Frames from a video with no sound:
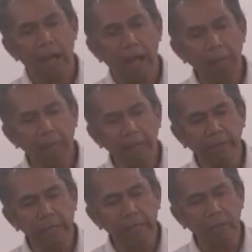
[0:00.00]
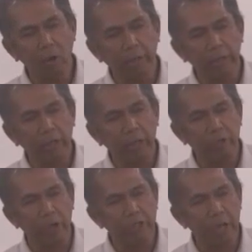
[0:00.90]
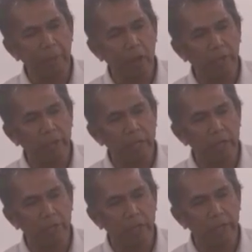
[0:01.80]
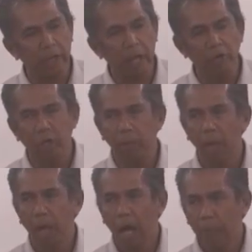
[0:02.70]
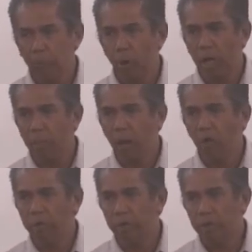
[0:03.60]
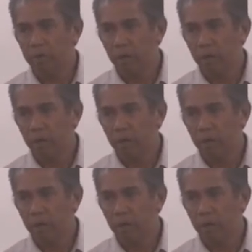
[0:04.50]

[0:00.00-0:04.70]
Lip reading: I'm not really talking just about the earthly relationship. I'm talking about